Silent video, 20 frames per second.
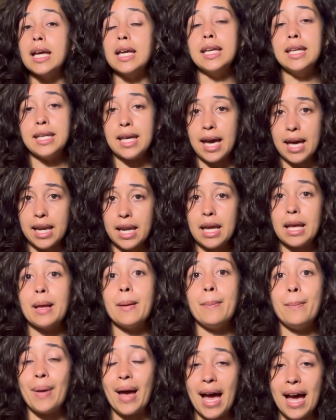Get
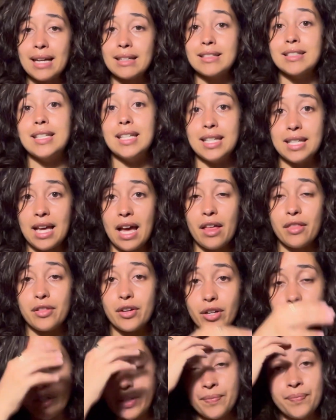it back
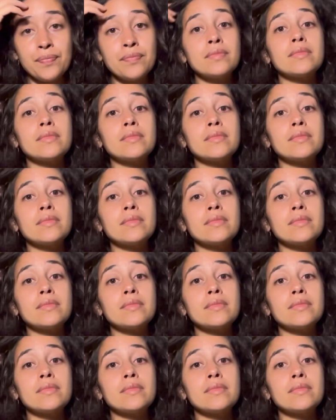together